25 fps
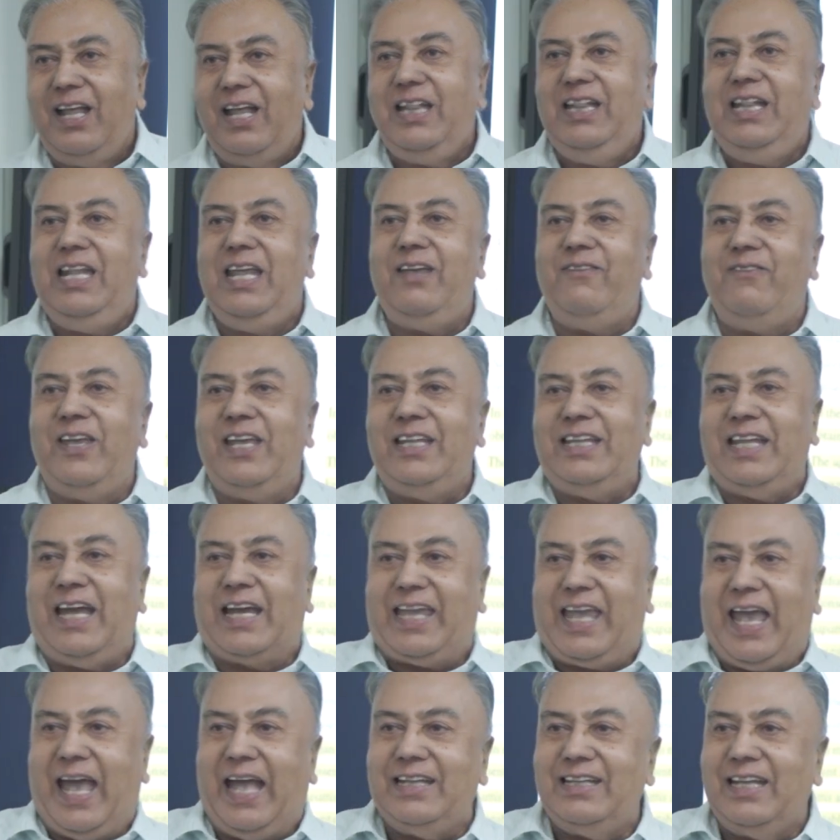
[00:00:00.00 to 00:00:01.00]
leaving the
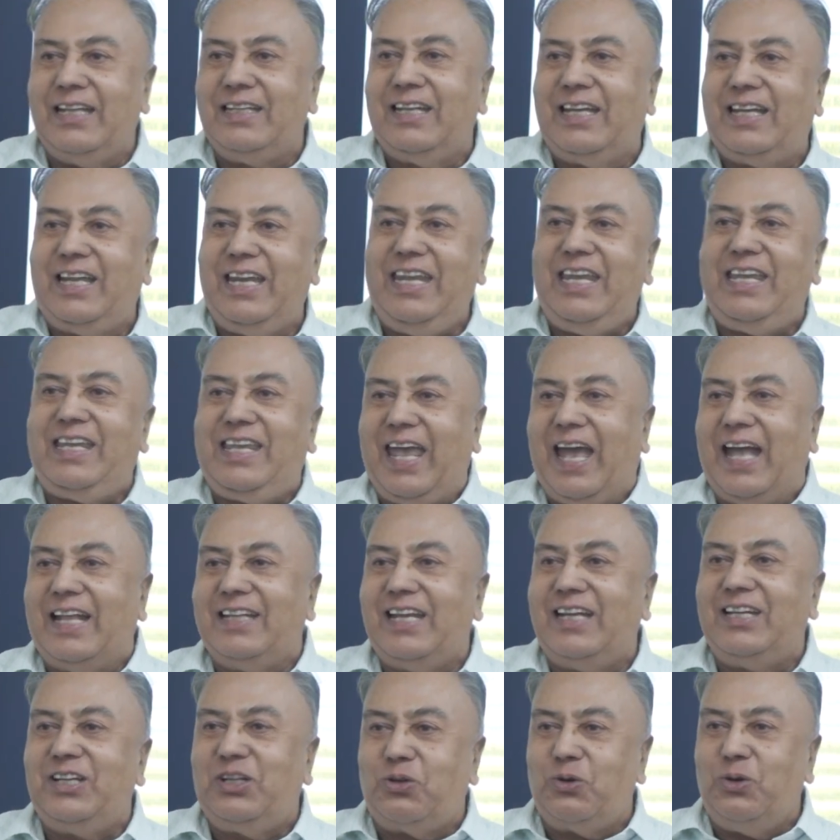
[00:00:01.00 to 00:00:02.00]
canon, Greek
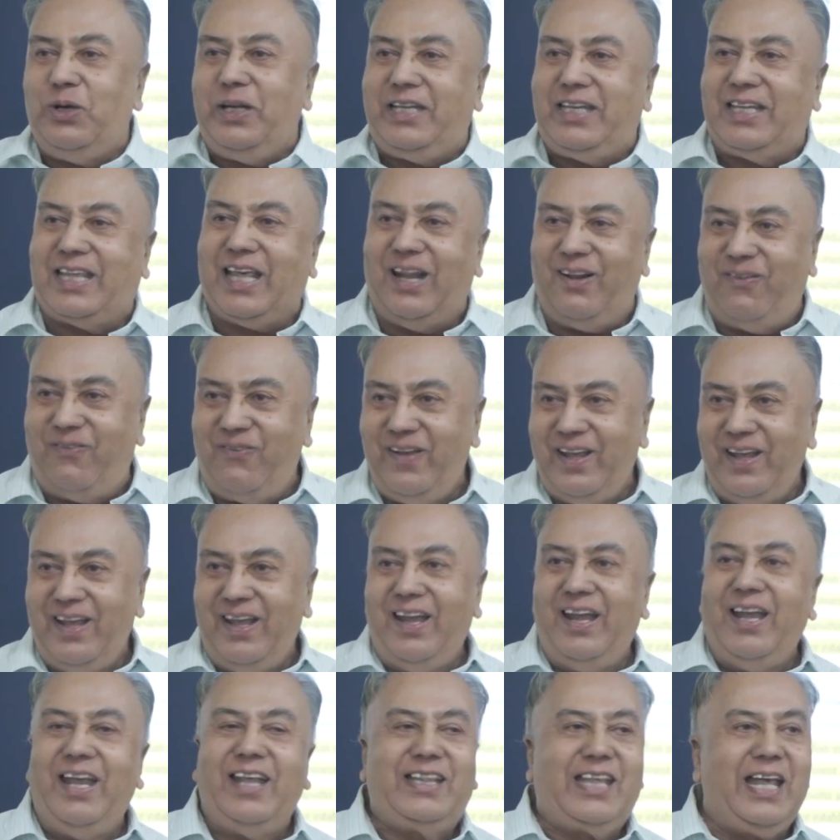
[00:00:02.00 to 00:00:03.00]
canon to itself,
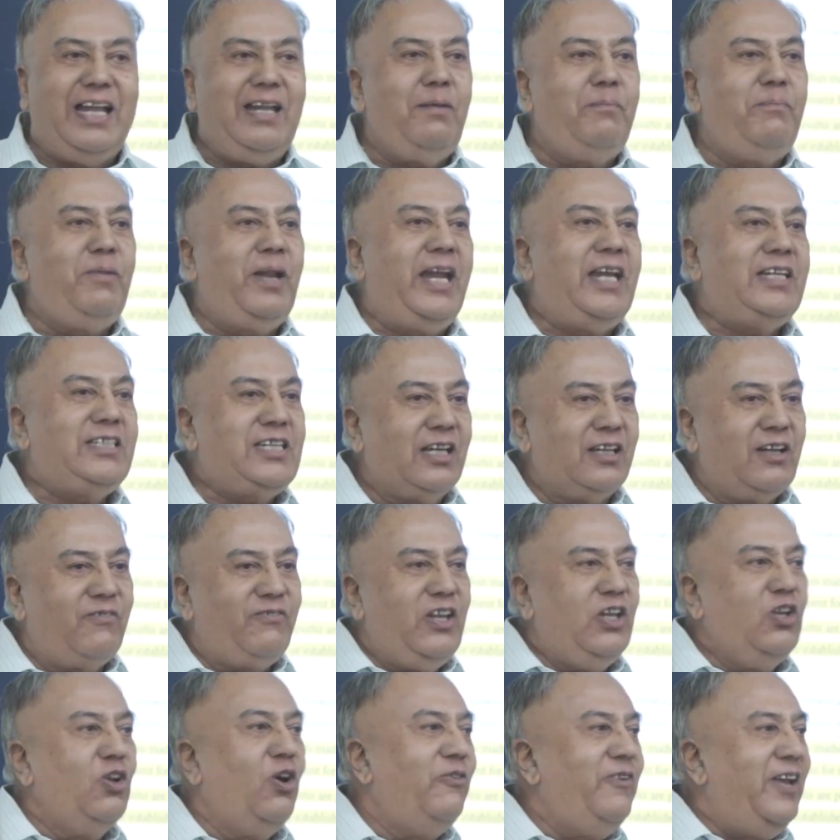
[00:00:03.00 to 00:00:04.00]
celebration of
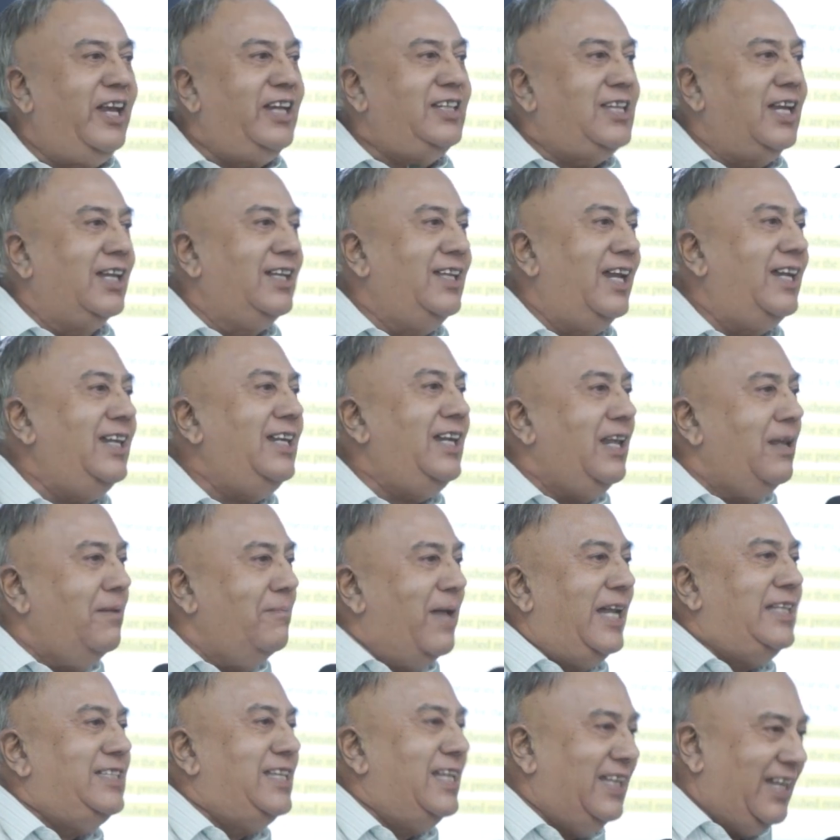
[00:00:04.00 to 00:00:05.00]
innovation and
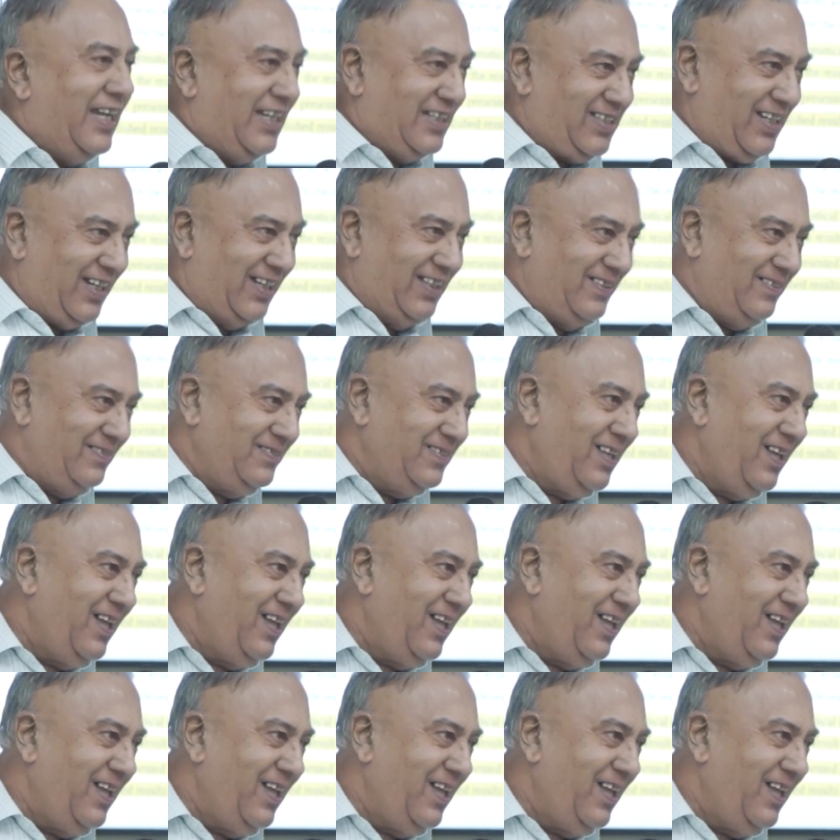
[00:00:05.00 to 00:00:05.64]
imagination.